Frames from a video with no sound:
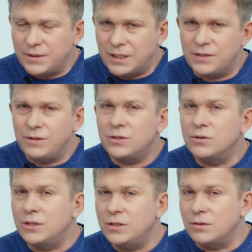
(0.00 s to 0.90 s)
Did Jesus
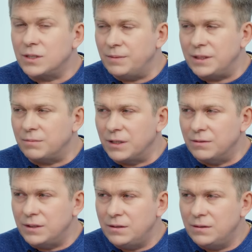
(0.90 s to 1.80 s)
Christ actually
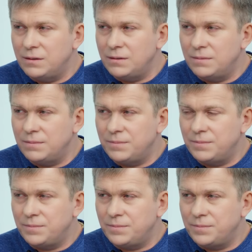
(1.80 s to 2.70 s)
say
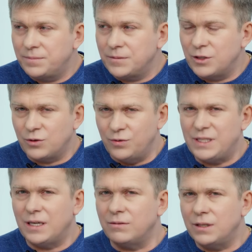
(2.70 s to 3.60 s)
that the
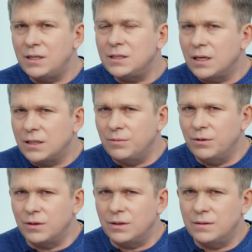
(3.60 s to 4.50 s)
entire power is
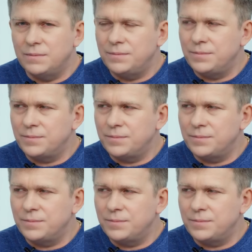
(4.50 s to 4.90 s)
from God?